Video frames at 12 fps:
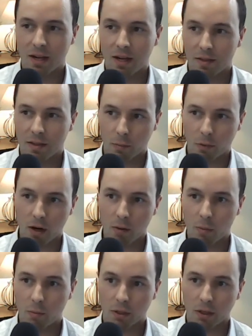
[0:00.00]
The problem
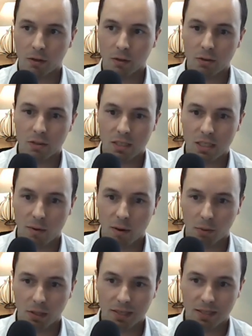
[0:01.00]
with putting a new system in
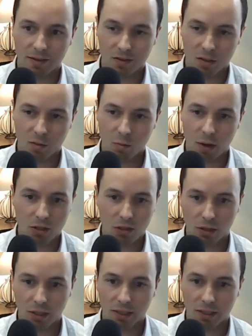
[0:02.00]
place, and
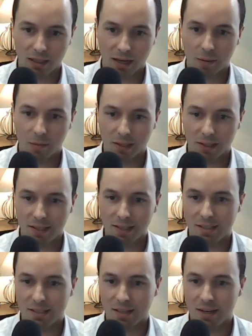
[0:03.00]
especially in a time like
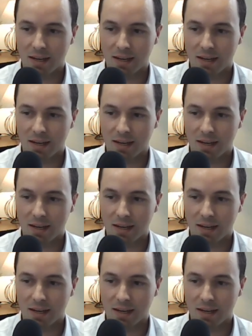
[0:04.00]
this,